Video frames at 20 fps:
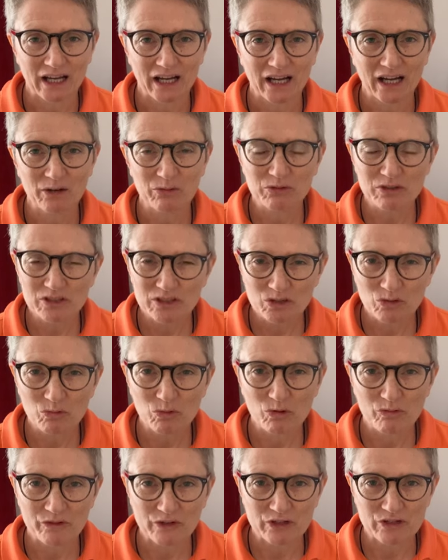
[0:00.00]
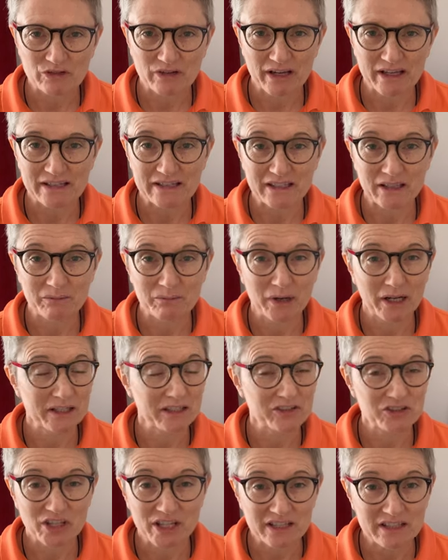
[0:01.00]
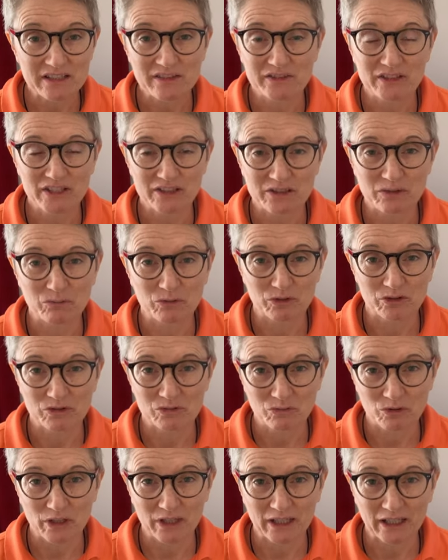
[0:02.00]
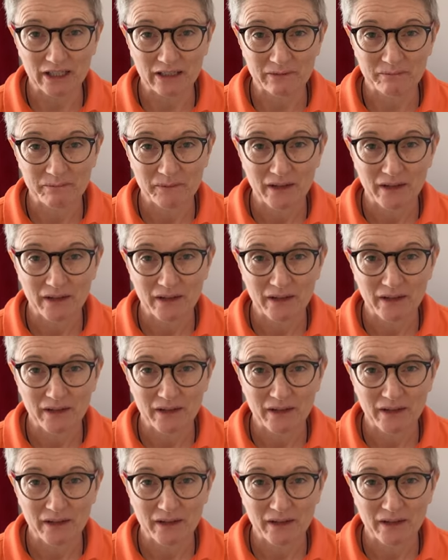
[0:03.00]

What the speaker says: I was so overstressed that my digestive system wasn't working